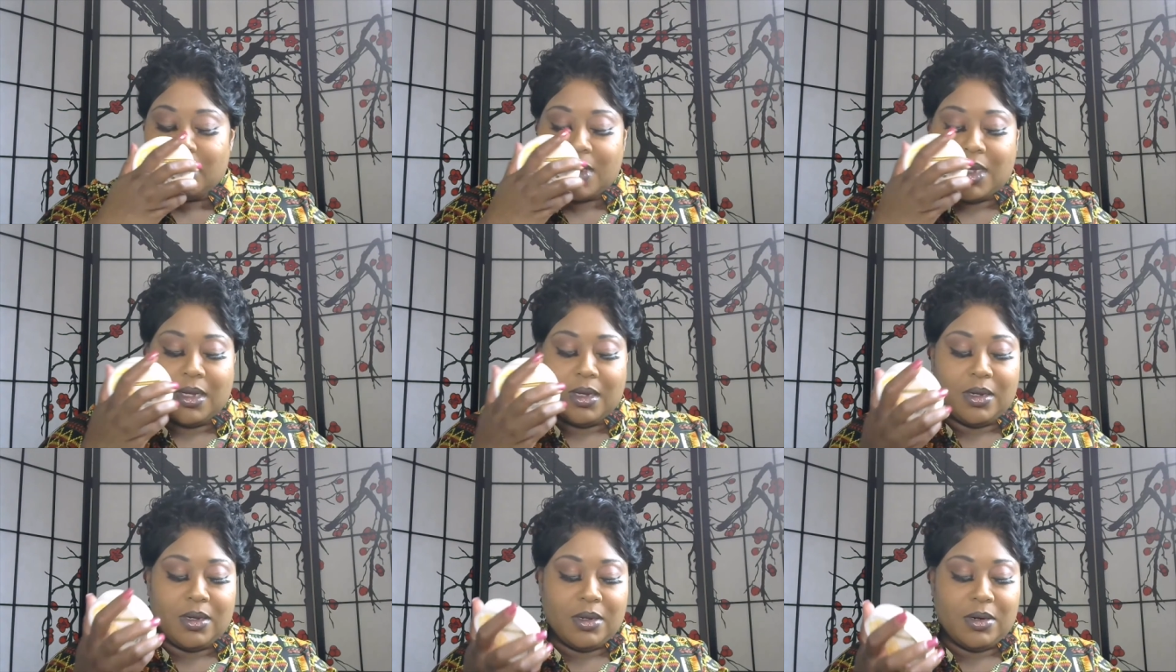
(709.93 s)

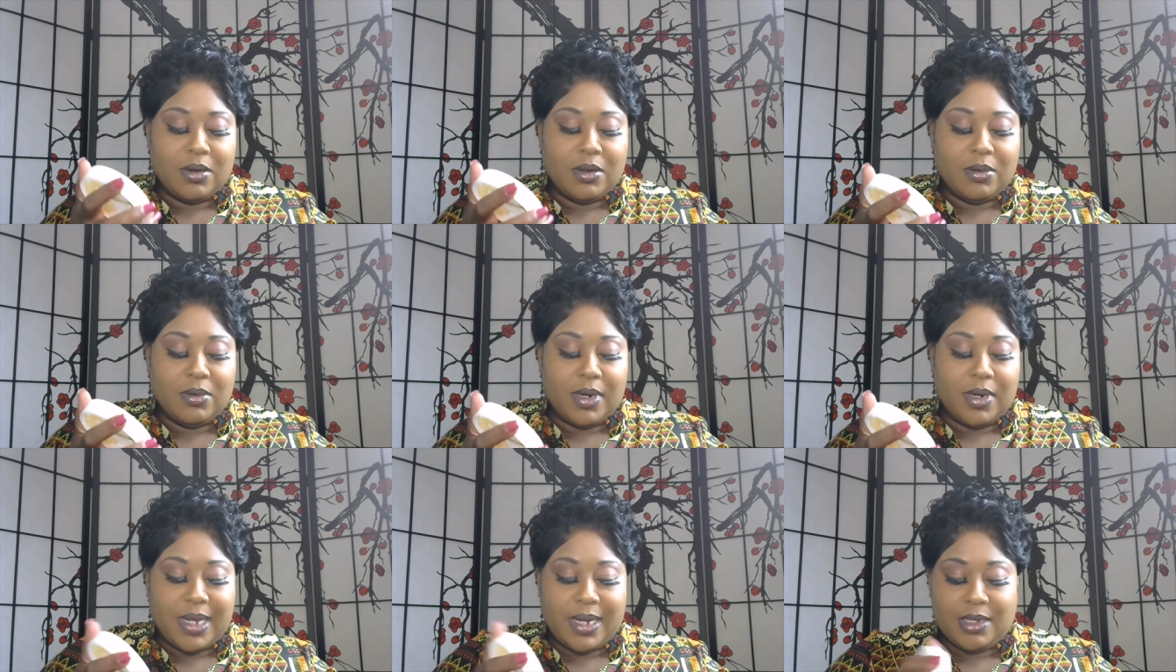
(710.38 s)
a good
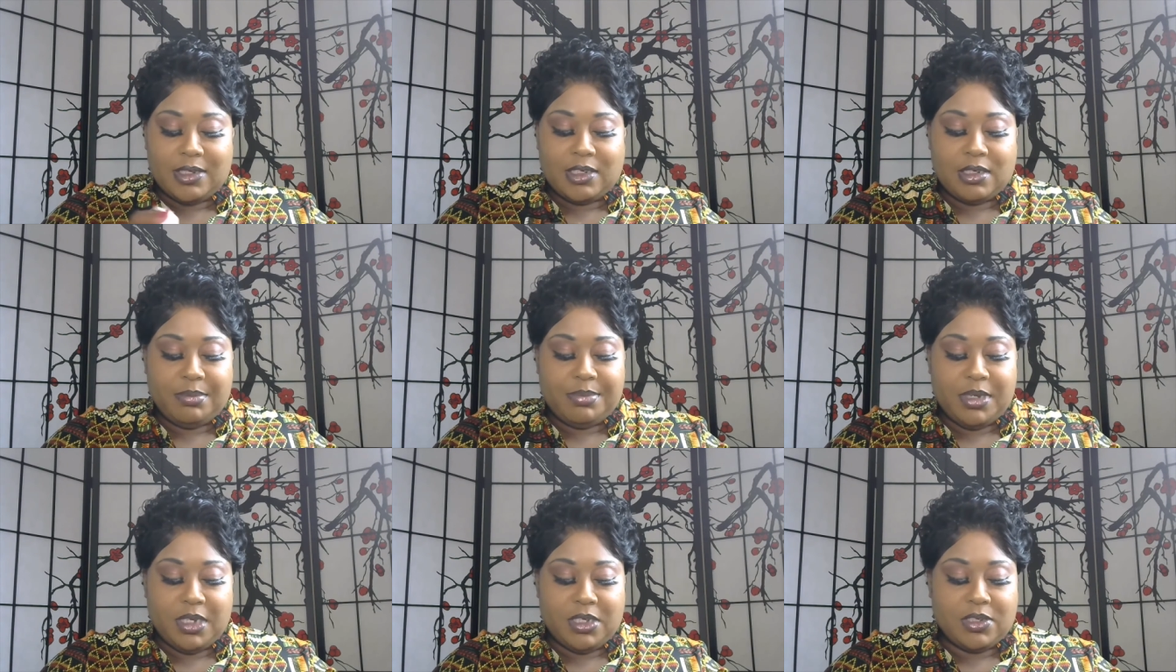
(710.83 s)
old
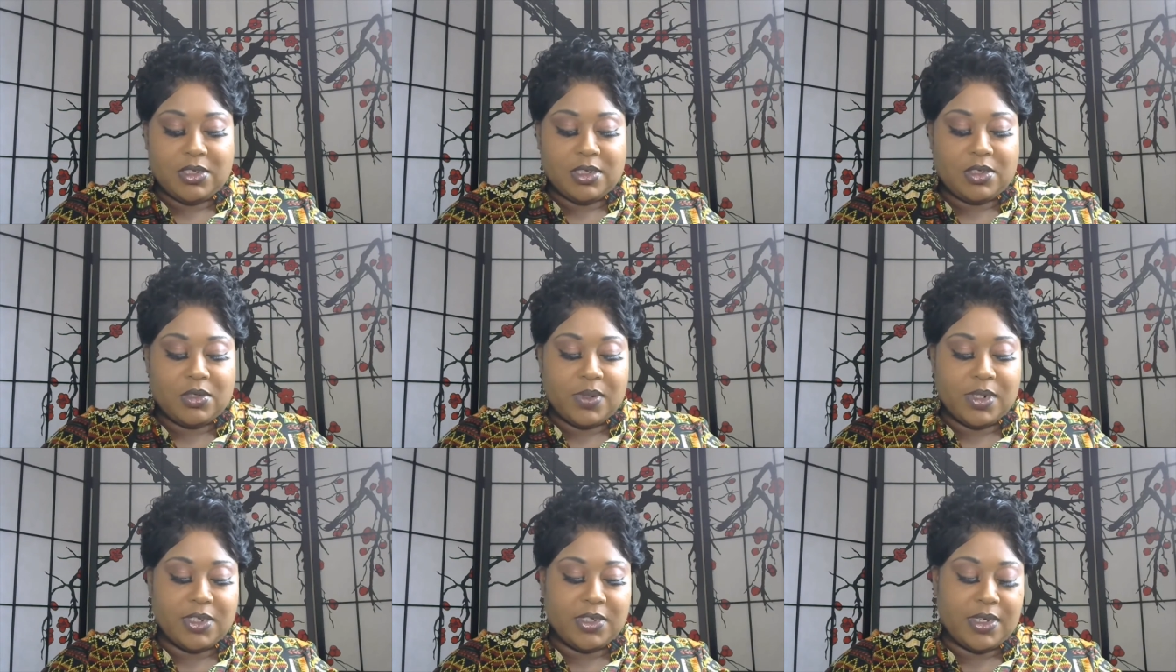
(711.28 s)
nasty piece of
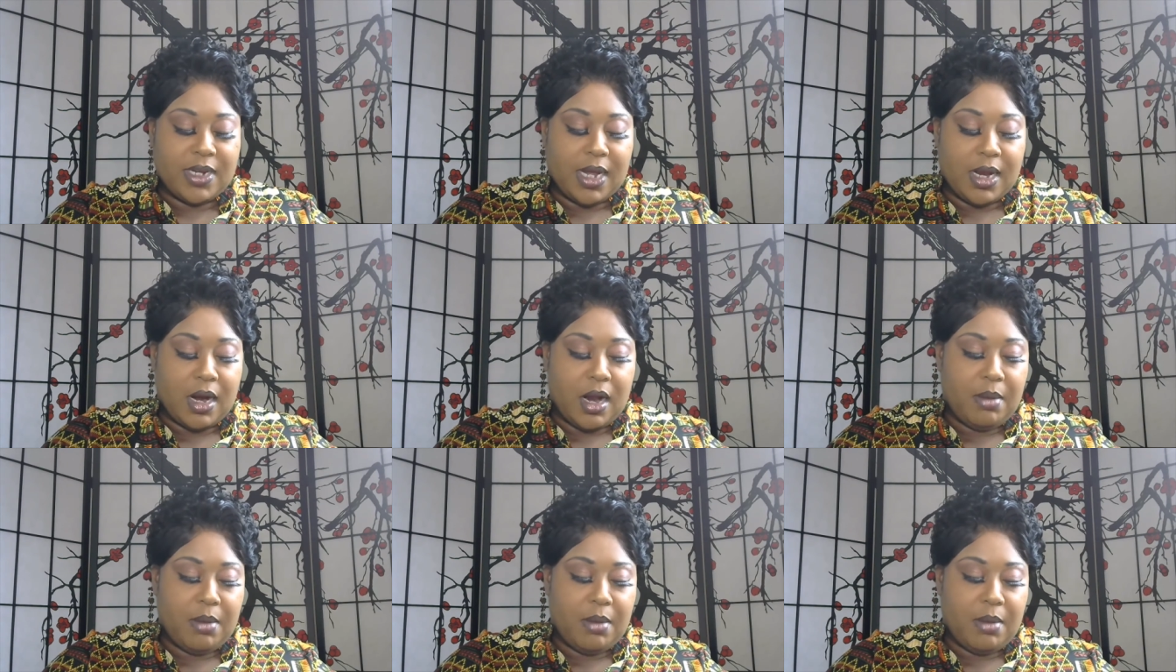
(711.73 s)
twist out.